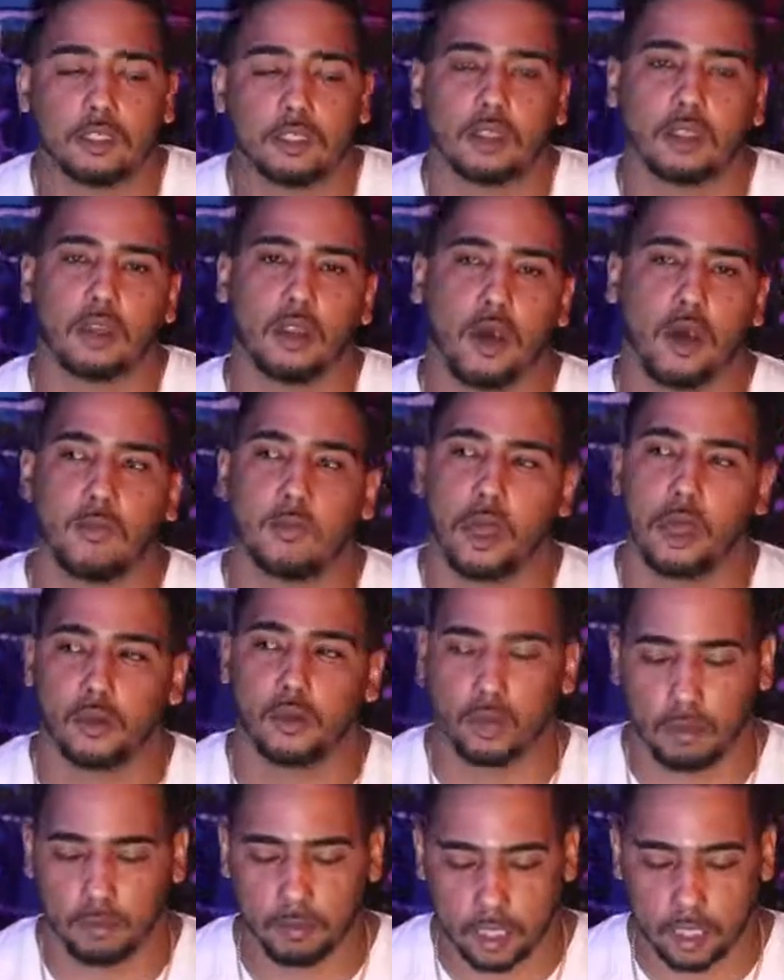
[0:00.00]
I'm not going to
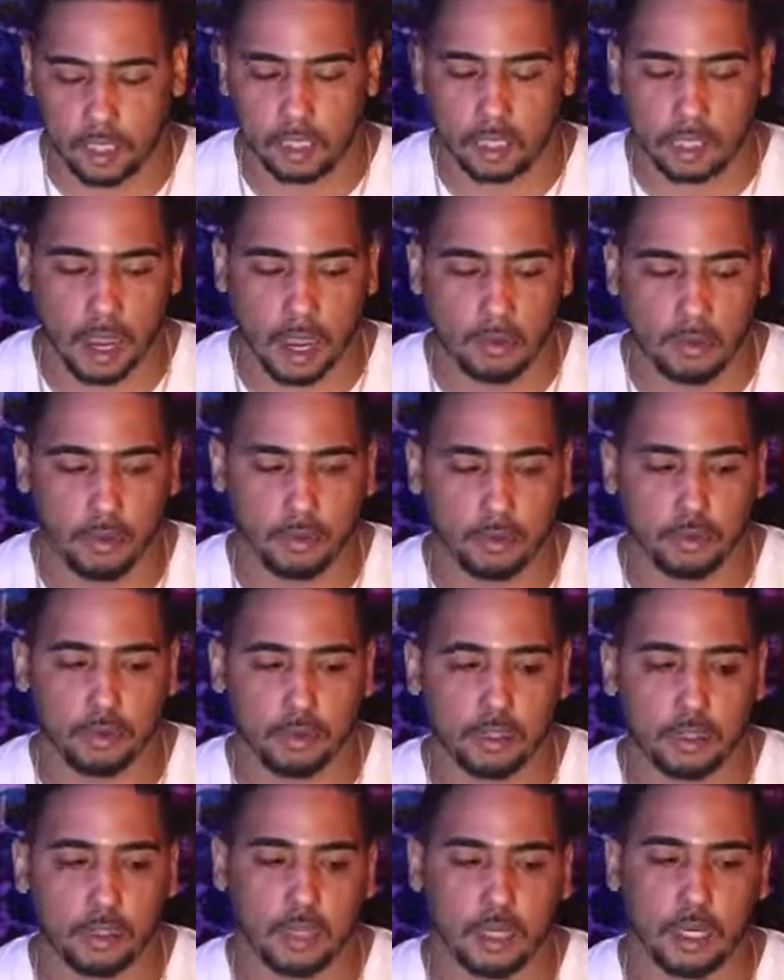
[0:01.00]
be the type of
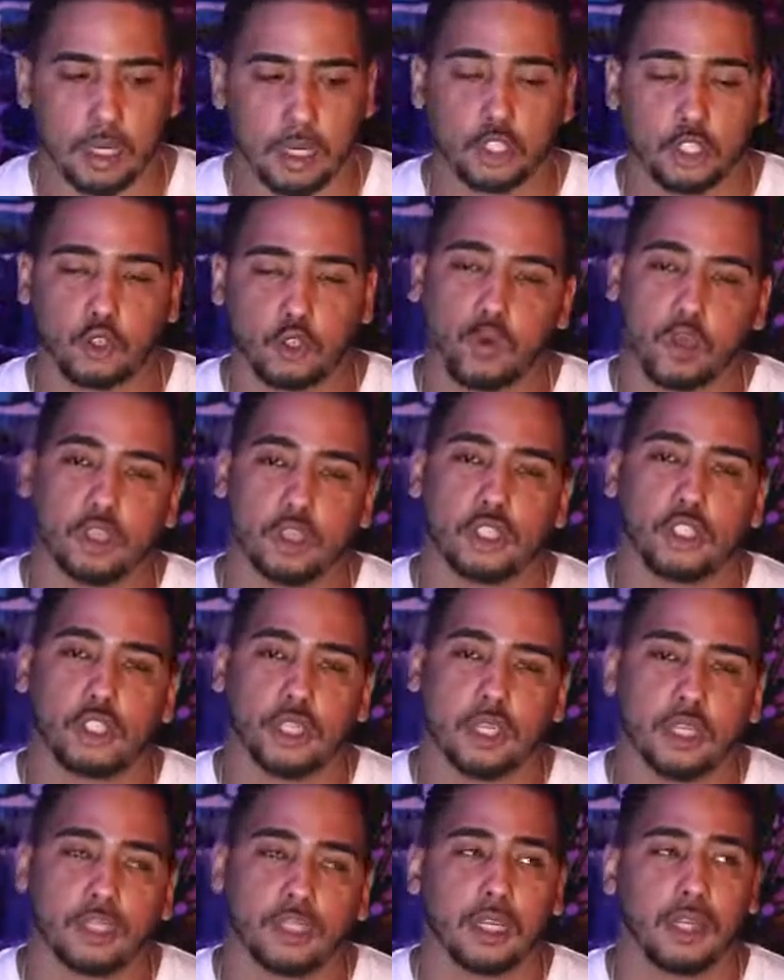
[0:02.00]
person that's going to
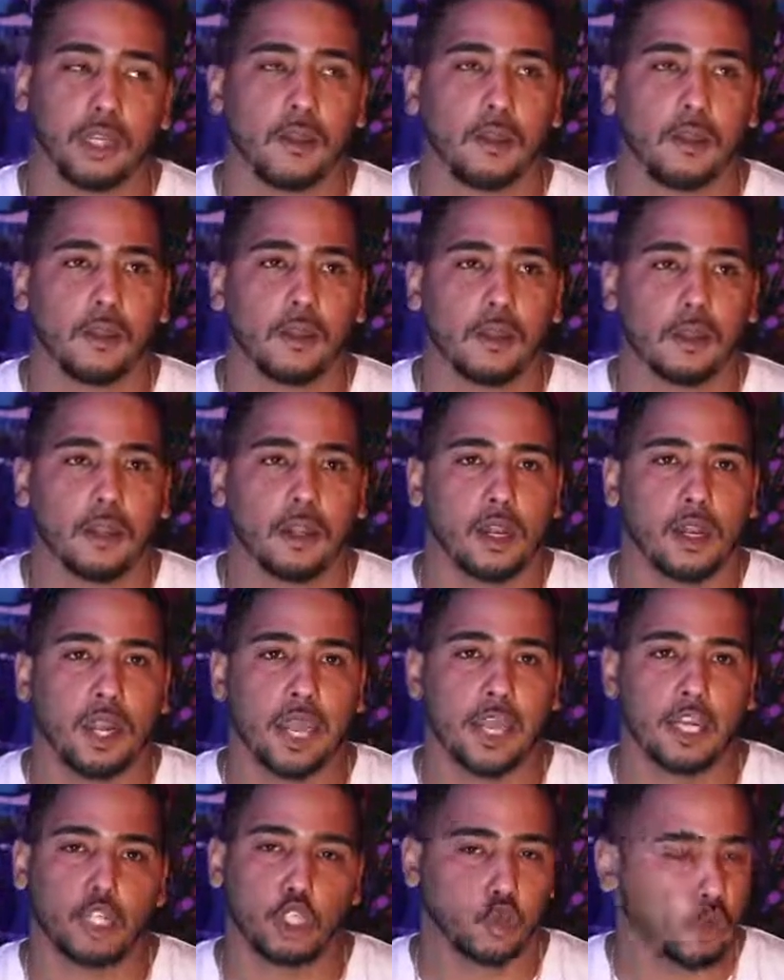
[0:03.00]
just
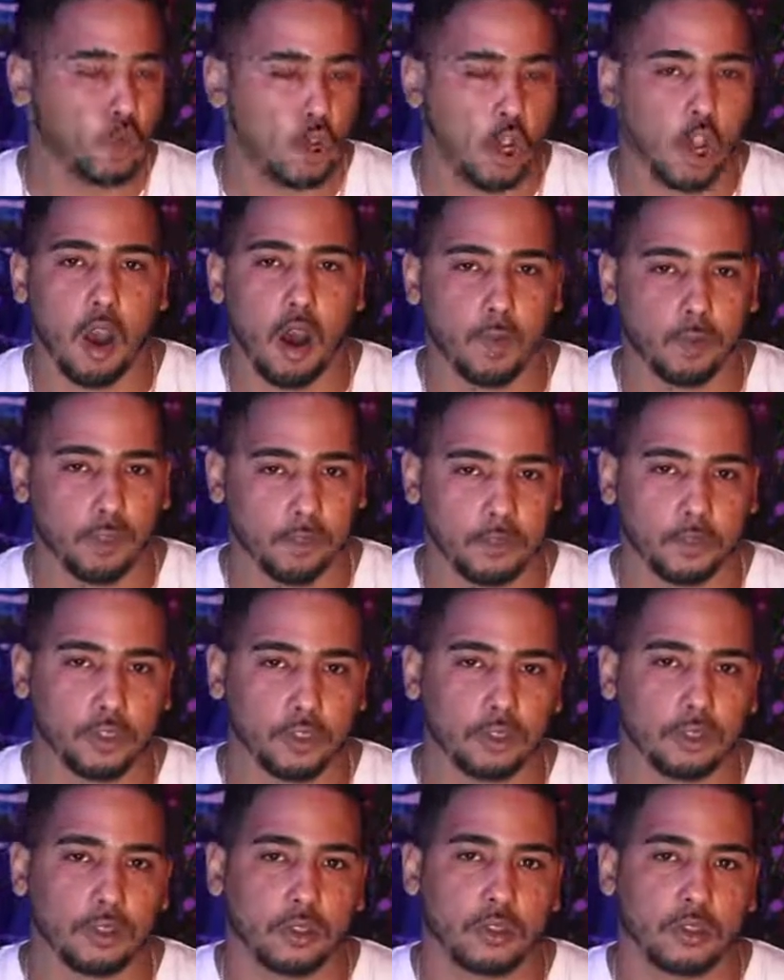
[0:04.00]
lend you comfort.
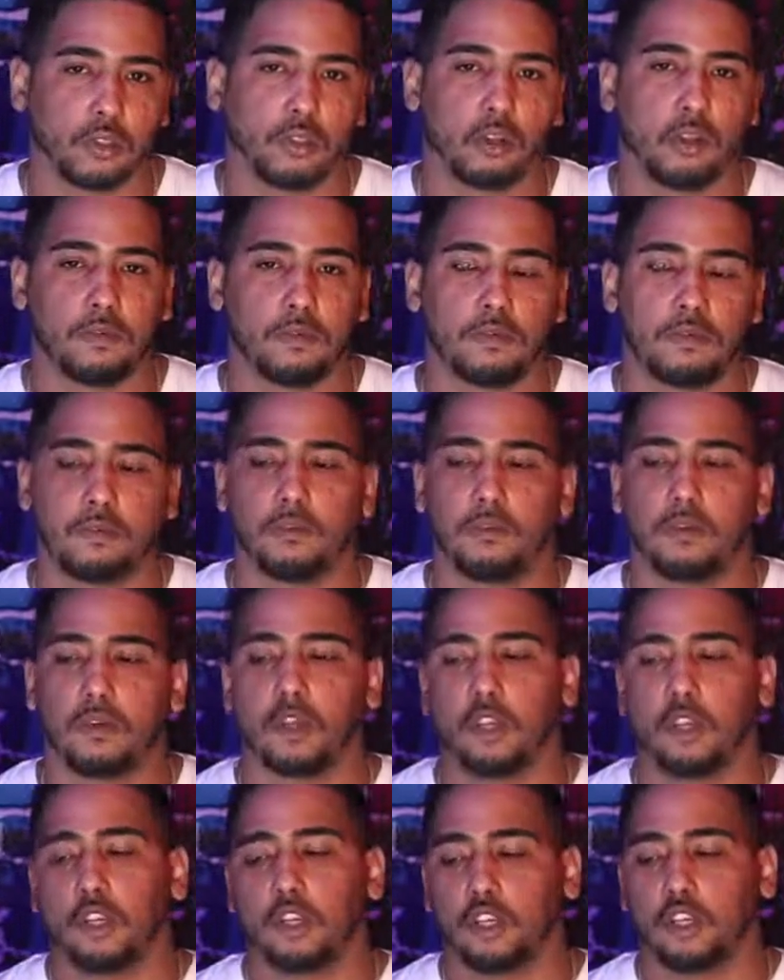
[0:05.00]
So if
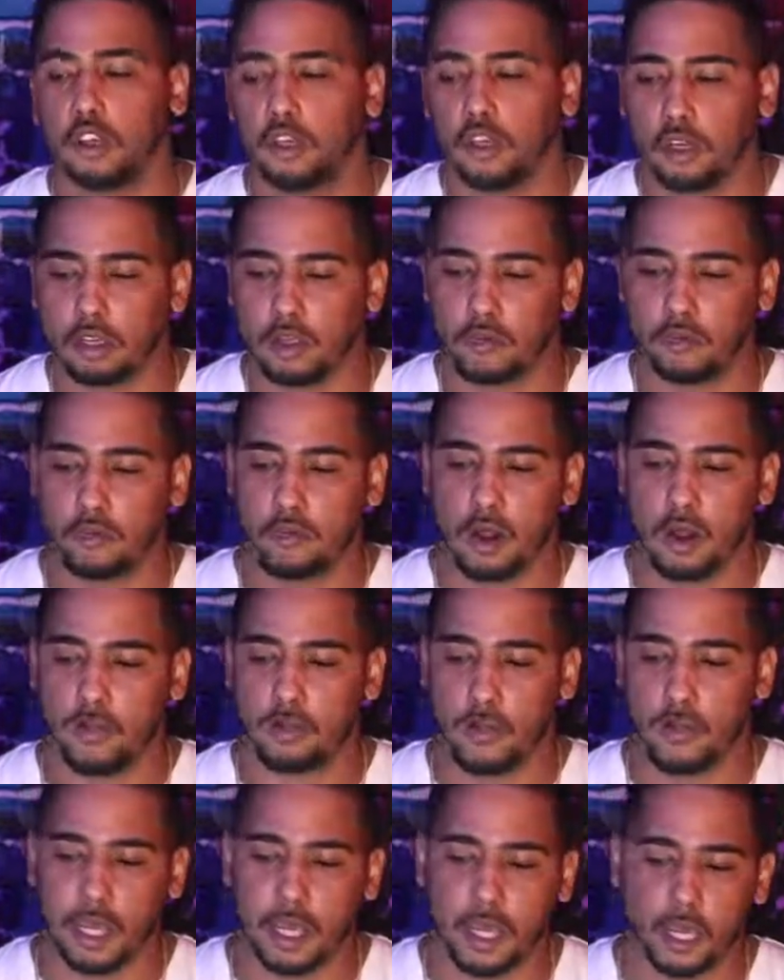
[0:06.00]
you're looking for a
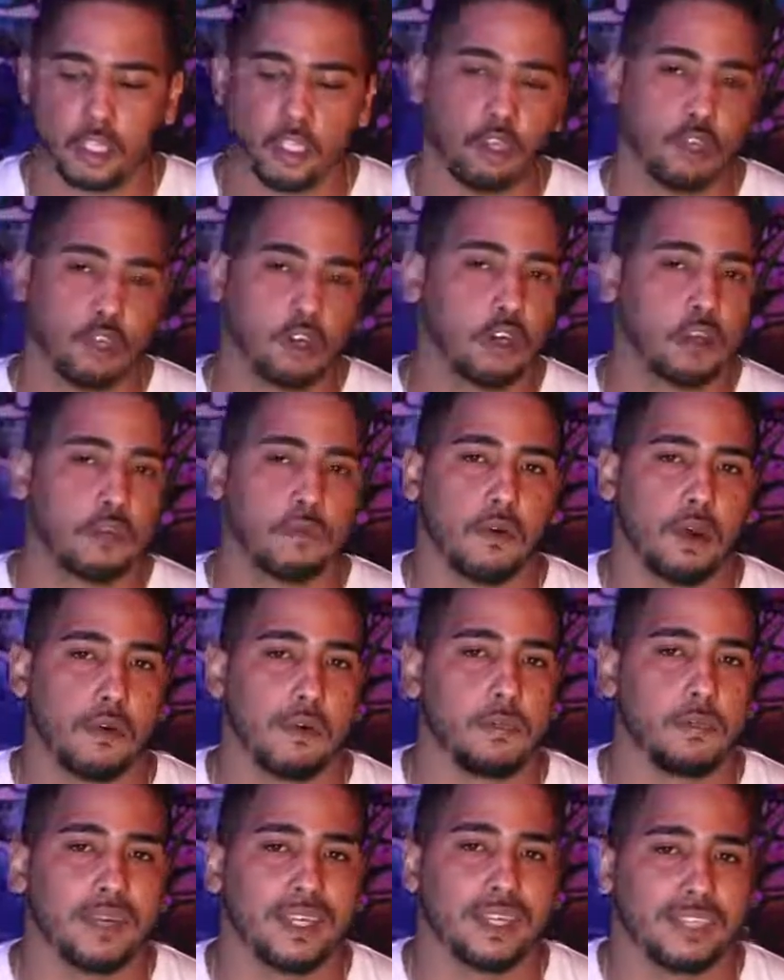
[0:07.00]
page and you're looking for a
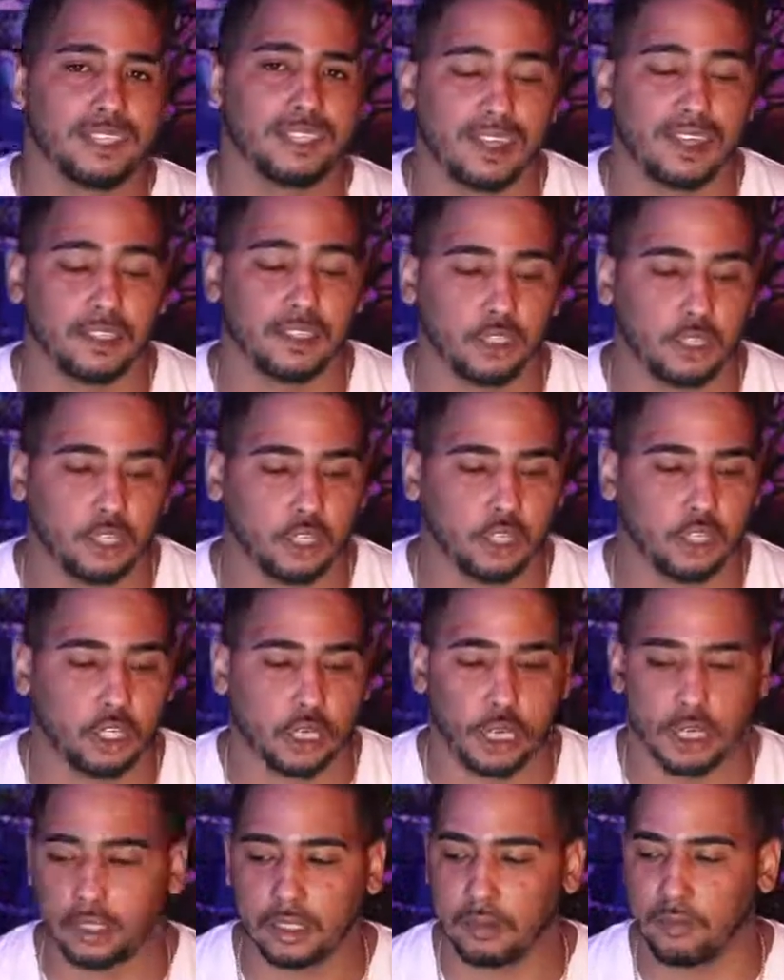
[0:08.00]
place that's
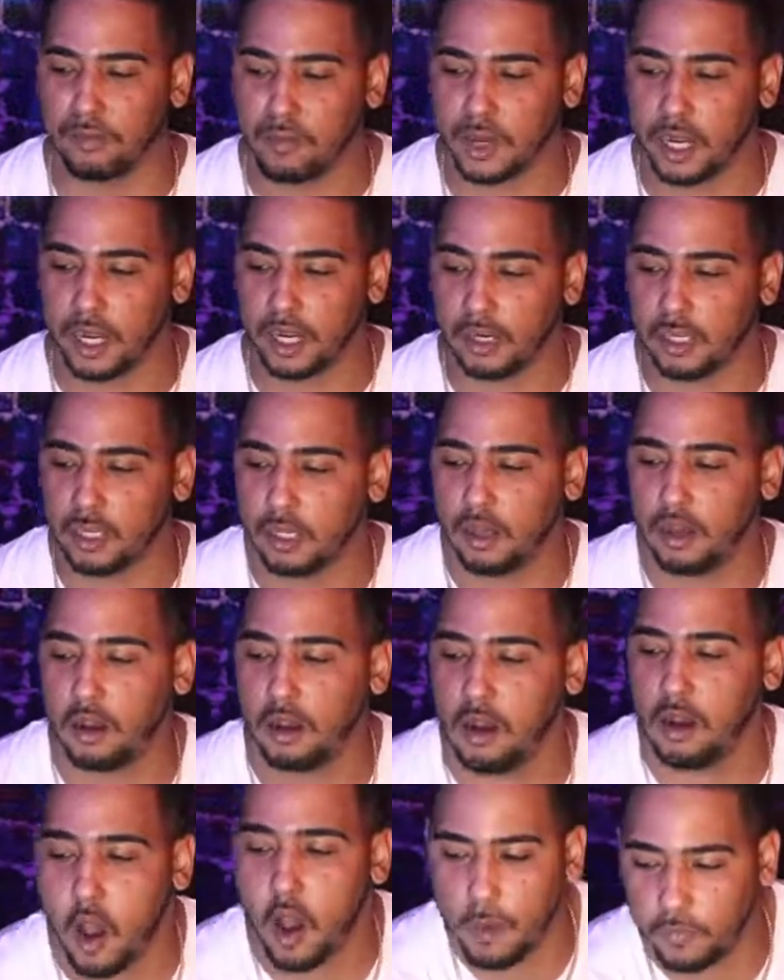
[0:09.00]
just merely
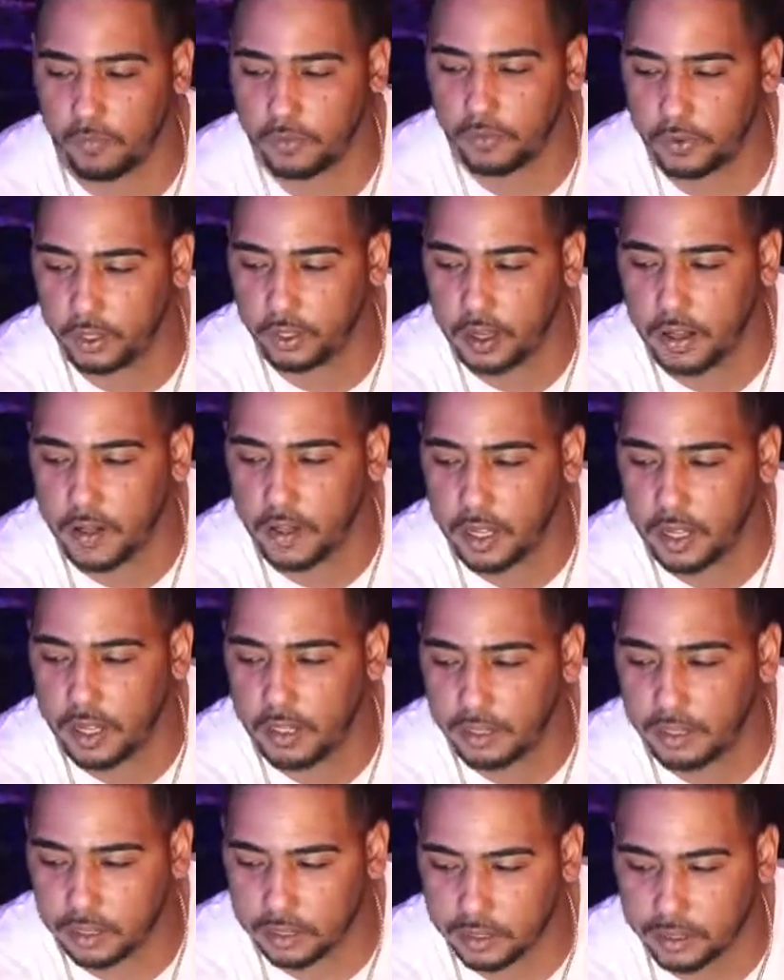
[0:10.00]
comfort,
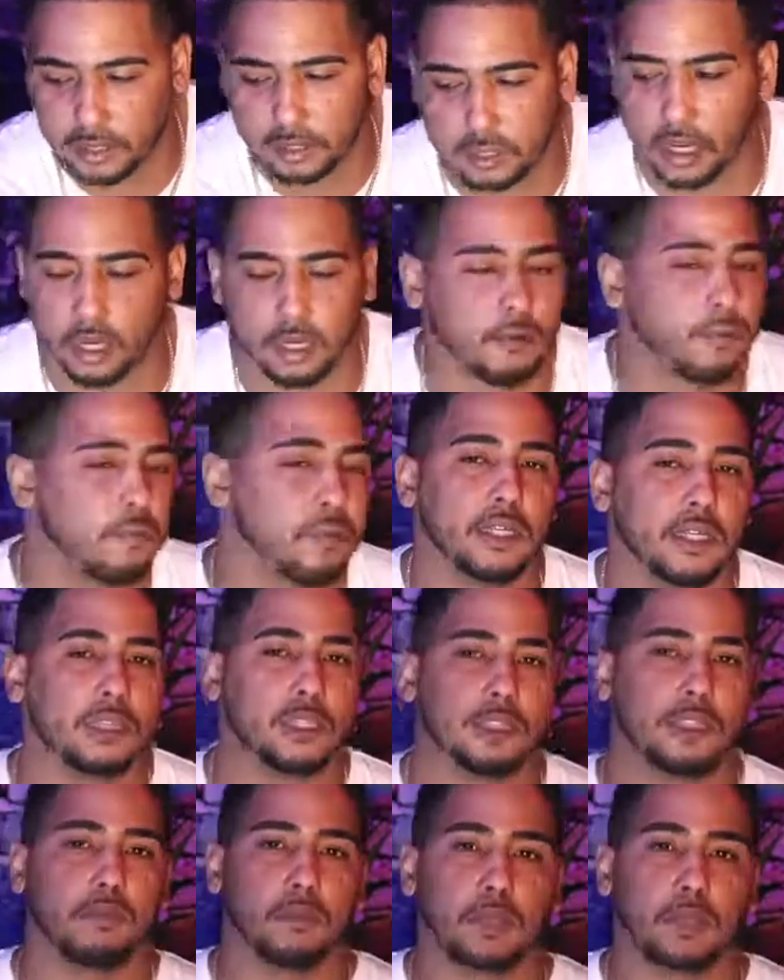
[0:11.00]
this is not the place to be.